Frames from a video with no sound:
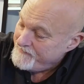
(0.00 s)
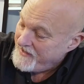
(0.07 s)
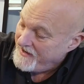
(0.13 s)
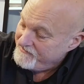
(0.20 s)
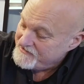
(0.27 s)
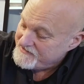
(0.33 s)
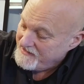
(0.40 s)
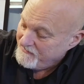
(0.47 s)

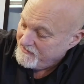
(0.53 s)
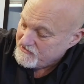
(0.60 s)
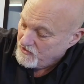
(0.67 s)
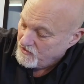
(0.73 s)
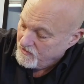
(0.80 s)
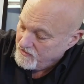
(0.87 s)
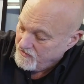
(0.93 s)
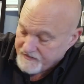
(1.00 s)
Every time I
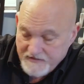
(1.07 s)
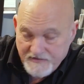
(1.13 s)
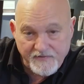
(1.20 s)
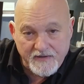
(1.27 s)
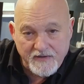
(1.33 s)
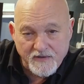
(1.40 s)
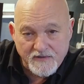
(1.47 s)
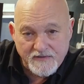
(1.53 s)
talk on these
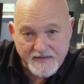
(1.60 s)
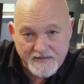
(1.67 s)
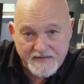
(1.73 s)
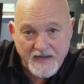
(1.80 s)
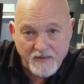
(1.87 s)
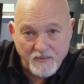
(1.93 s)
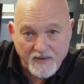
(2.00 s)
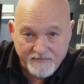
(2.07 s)
videos and I
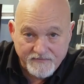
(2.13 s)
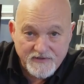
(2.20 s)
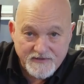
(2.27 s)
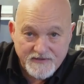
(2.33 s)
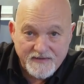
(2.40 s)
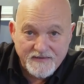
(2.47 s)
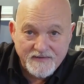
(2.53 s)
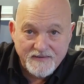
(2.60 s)
say what I've just
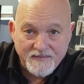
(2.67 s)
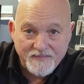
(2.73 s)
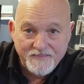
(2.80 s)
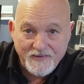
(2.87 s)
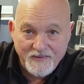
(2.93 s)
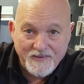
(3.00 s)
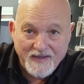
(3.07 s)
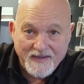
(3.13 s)
said to
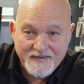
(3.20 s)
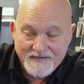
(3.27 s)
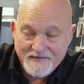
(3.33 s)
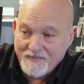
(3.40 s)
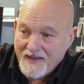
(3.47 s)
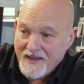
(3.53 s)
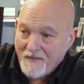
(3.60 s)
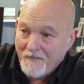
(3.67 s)
you guys
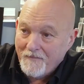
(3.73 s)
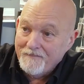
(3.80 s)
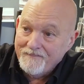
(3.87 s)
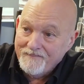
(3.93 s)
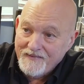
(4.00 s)
about,